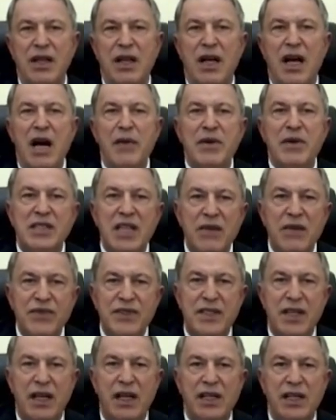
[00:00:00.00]
I must
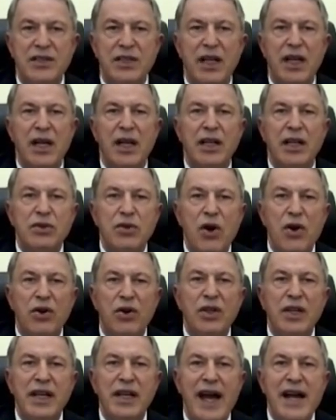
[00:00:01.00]
emphasize,
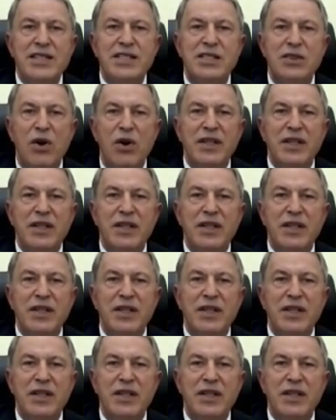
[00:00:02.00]
Turkey has no